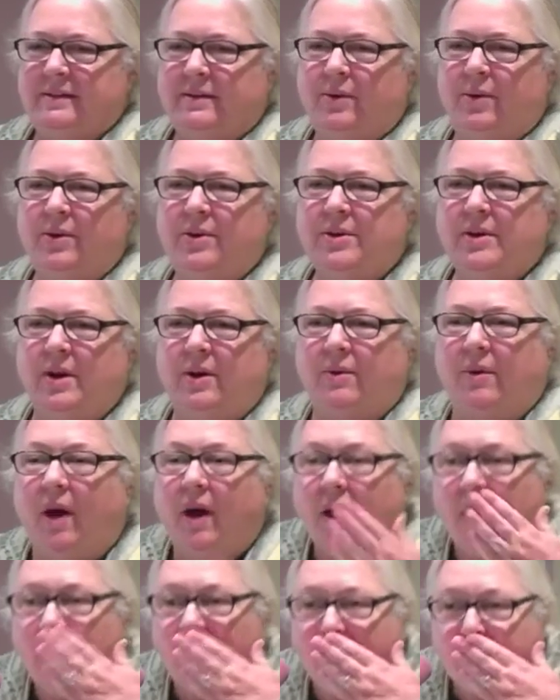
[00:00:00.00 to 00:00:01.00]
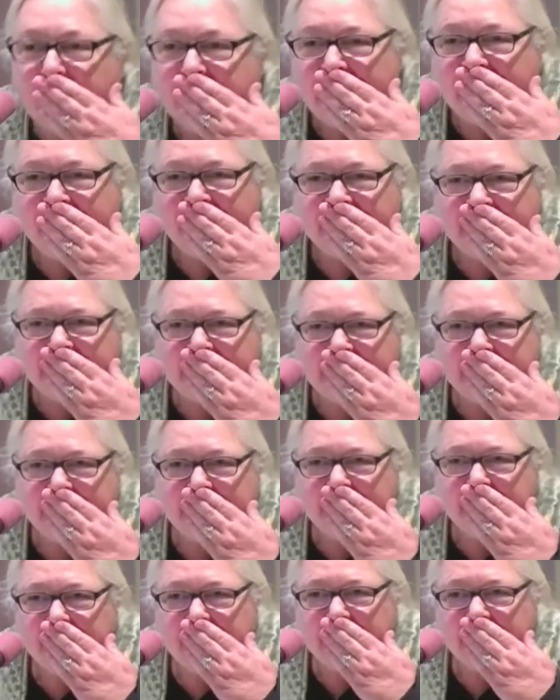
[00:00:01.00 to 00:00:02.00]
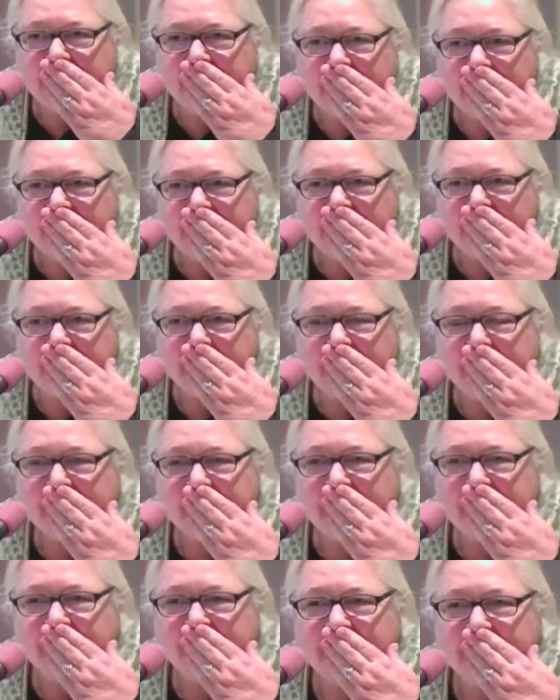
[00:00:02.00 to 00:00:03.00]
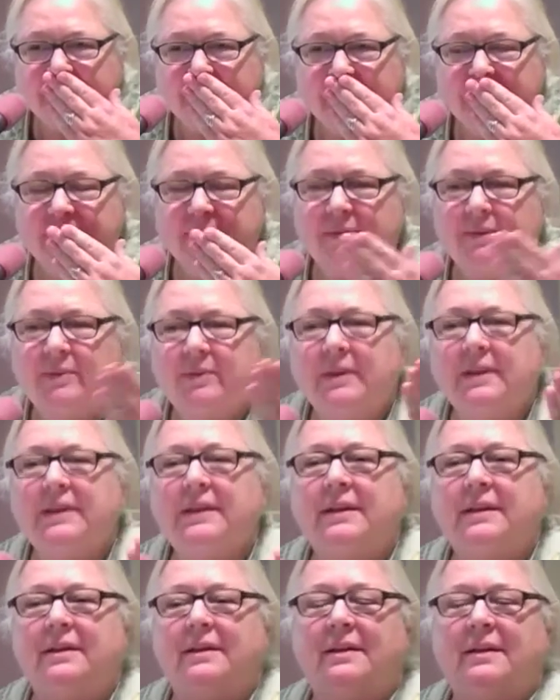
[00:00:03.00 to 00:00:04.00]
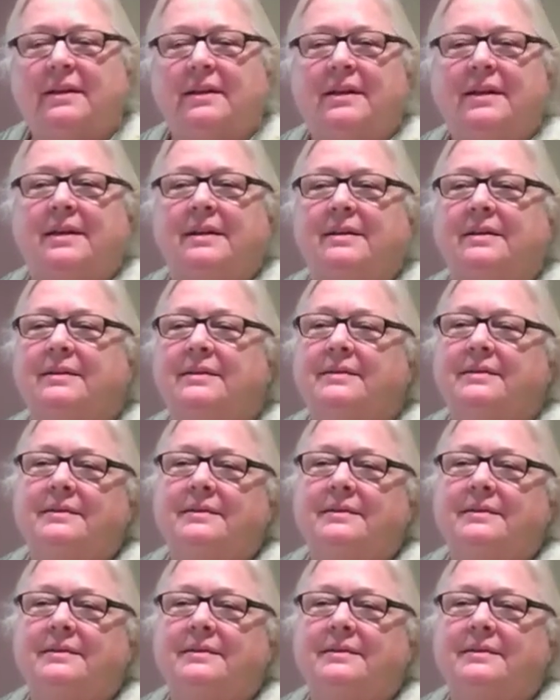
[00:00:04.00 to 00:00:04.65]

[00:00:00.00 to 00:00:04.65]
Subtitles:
Or you go, I'm laughing, I shouldn't be laughing. Really, honey,